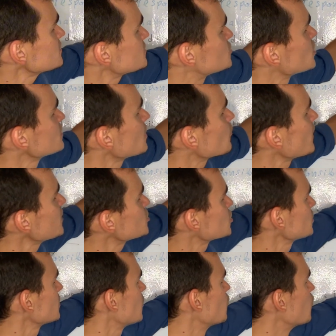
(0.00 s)

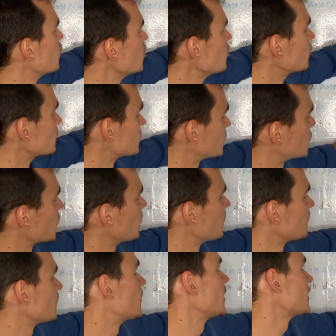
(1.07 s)
generational wound from
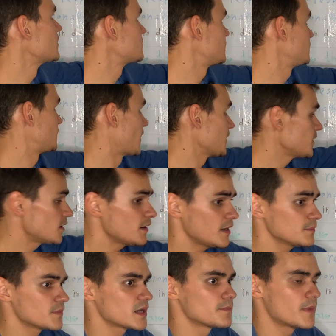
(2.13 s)
my father and
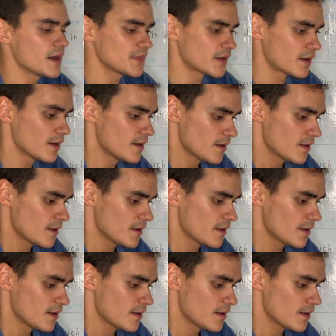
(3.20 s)
my mother.